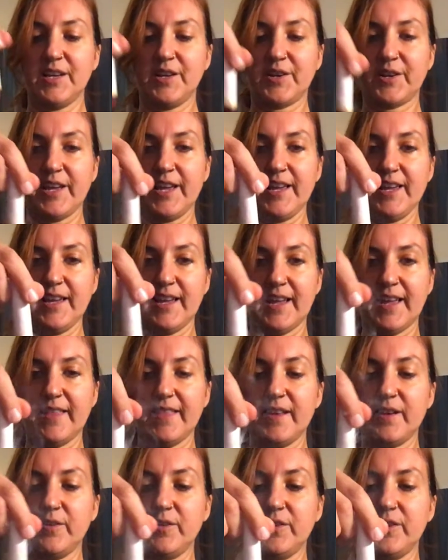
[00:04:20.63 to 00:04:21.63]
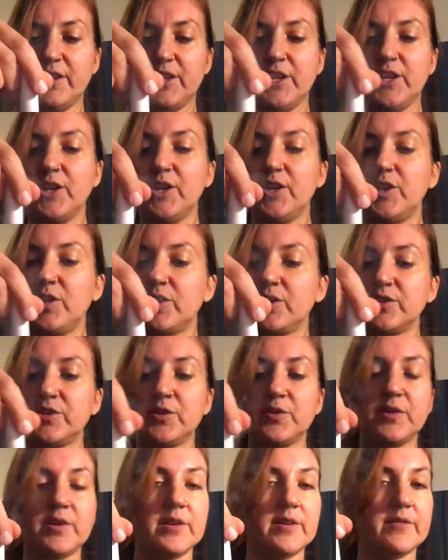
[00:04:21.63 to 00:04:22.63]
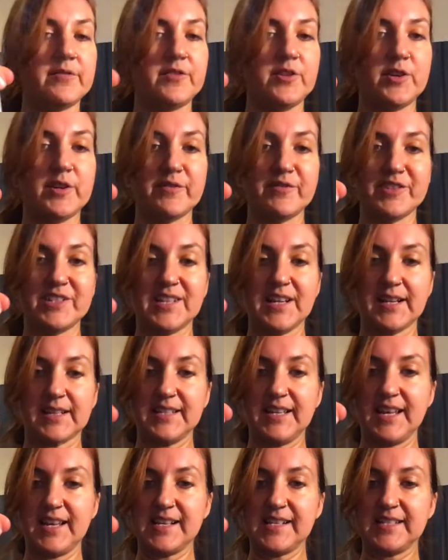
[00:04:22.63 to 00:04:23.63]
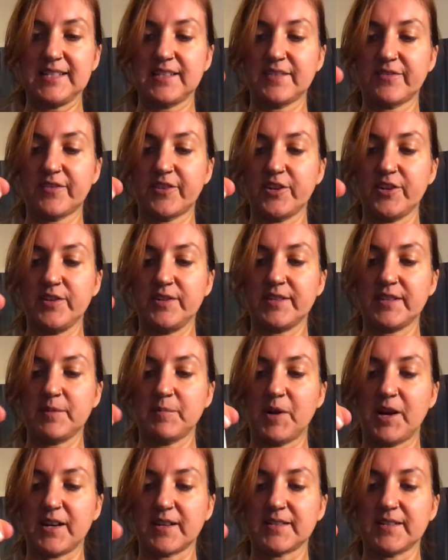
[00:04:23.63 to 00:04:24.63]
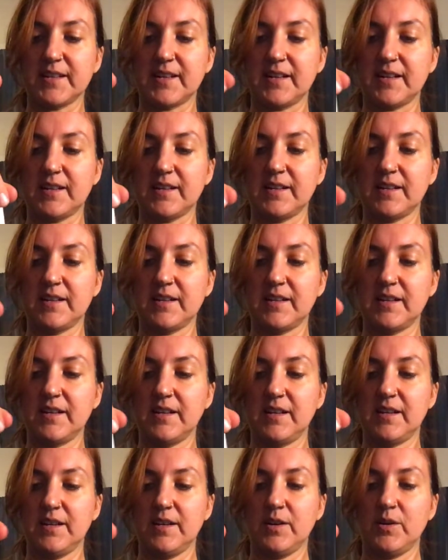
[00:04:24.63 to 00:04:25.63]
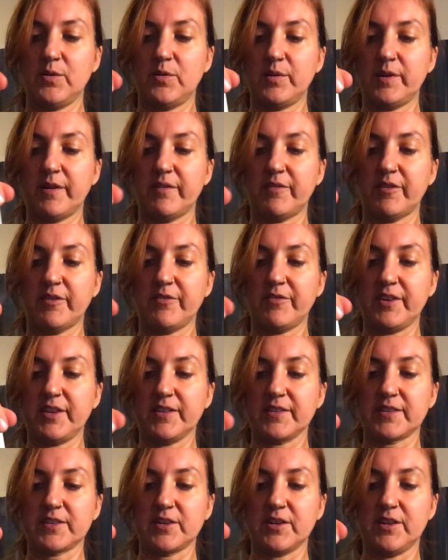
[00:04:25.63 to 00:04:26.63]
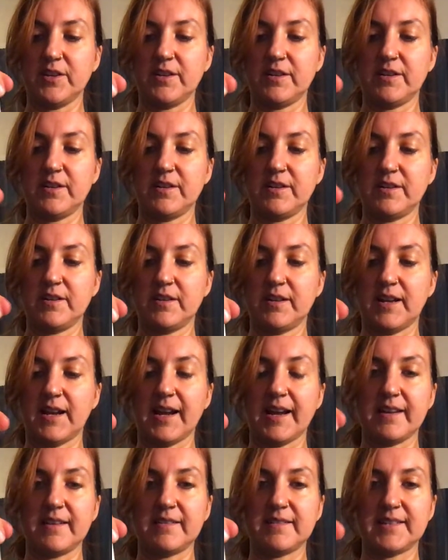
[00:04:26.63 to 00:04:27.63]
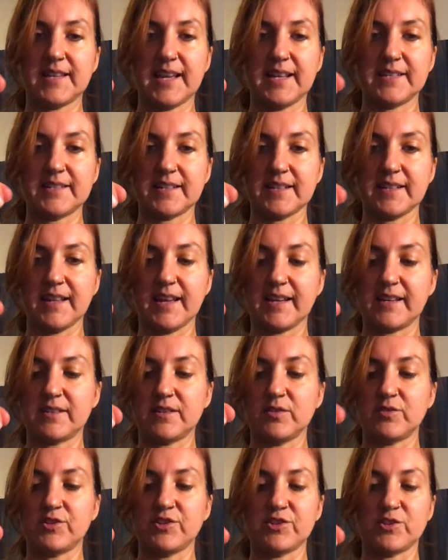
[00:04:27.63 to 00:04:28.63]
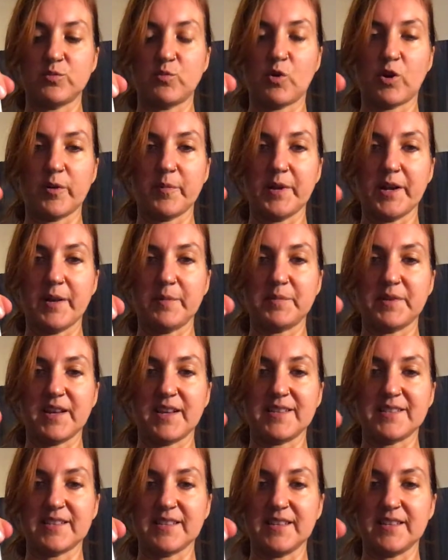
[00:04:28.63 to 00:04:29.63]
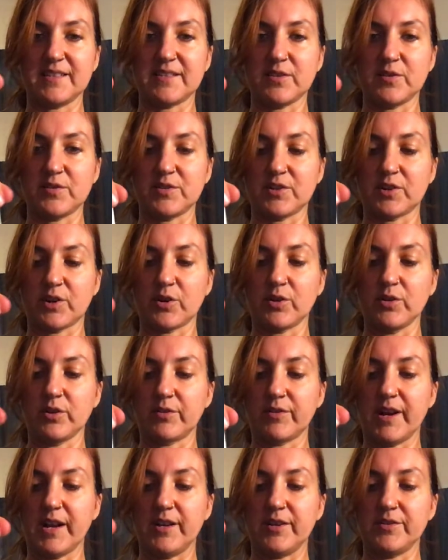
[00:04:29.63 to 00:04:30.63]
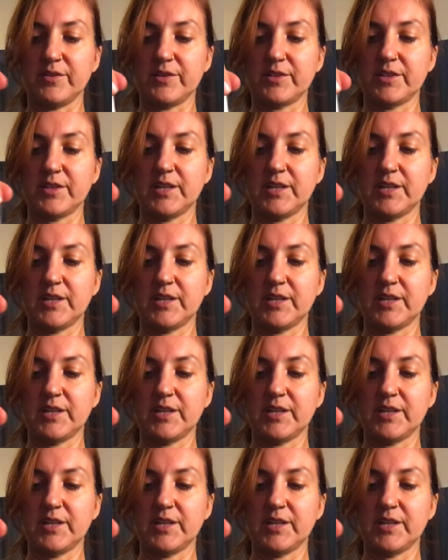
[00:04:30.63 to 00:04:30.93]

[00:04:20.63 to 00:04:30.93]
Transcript: Okay, and then you can do a few different techniques for using Moxa. Whatever feels good. I tend to like to just warm it up nicely, so circle around.